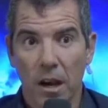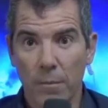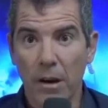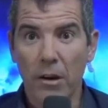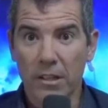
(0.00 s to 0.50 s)

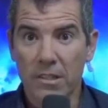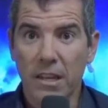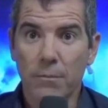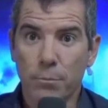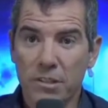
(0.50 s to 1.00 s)
America
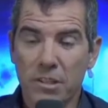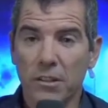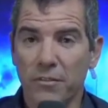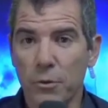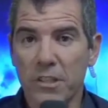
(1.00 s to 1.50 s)
said,
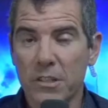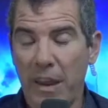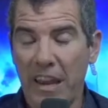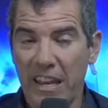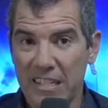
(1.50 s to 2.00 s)
Brazil, if you
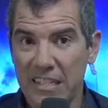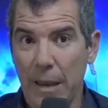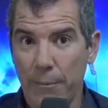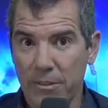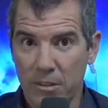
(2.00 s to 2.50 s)

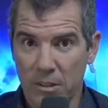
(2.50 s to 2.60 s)
accept